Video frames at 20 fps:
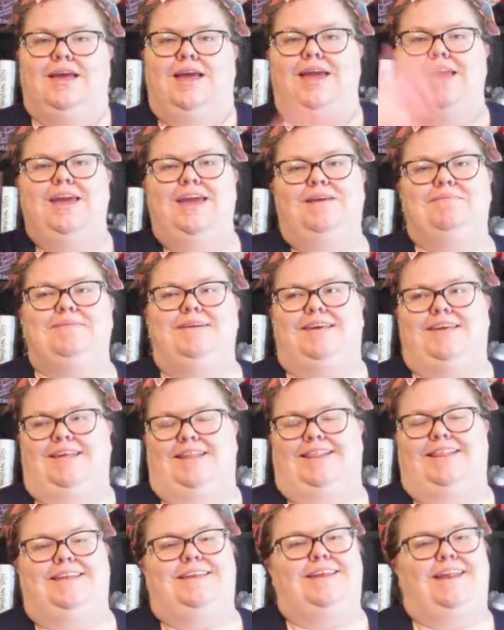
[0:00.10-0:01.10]
Hey,
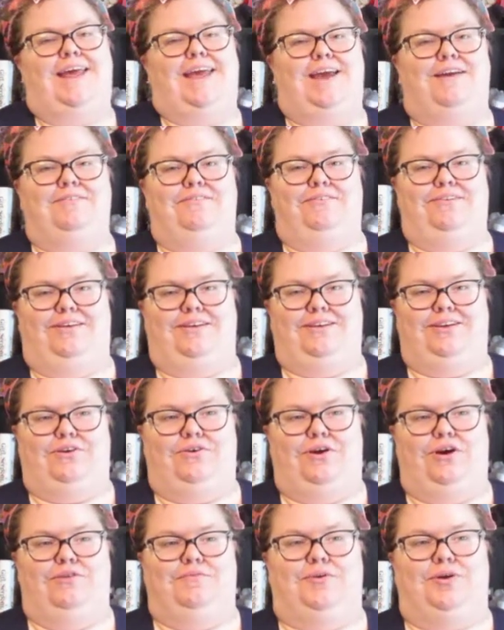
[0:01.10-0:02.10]
Bookies. So today I'm going to
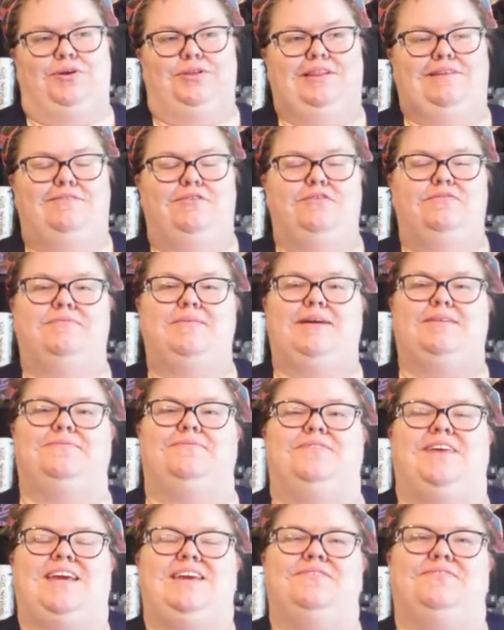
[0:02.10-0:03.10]
go over some of my
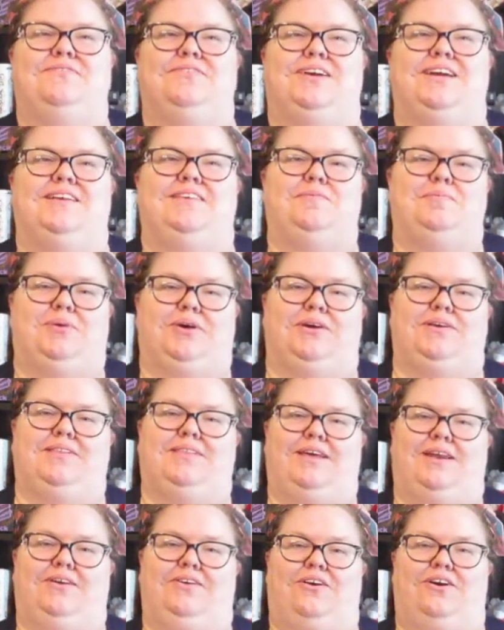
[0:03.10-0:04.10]
favorite books
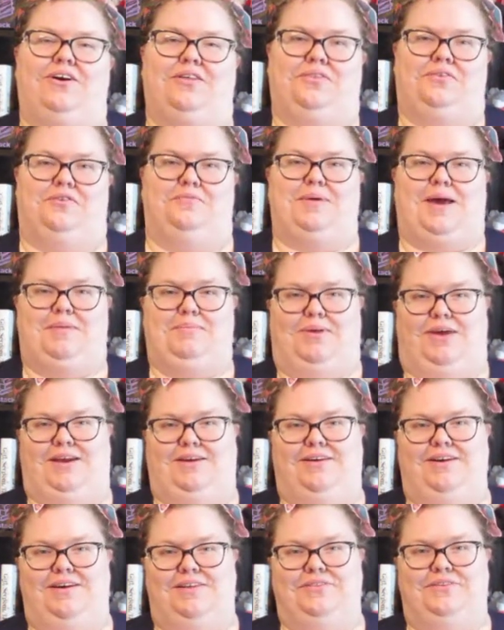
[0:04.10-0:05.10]
that are authored by
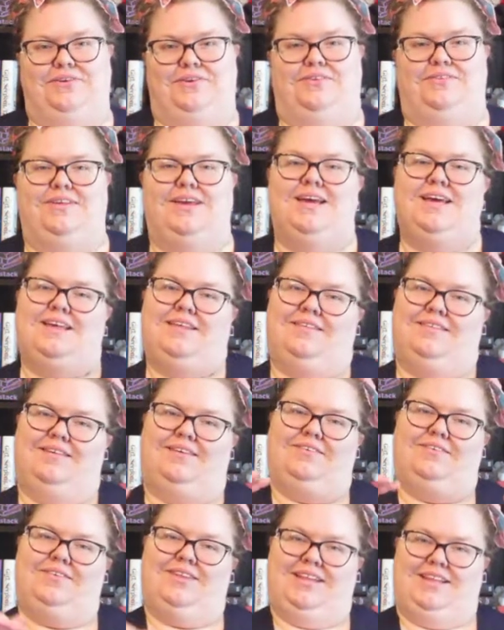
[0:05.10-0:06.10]
Black authors.
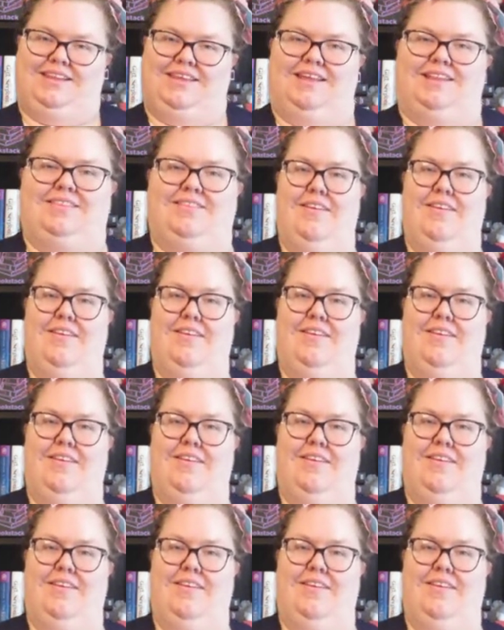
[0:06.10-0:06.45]
So let's get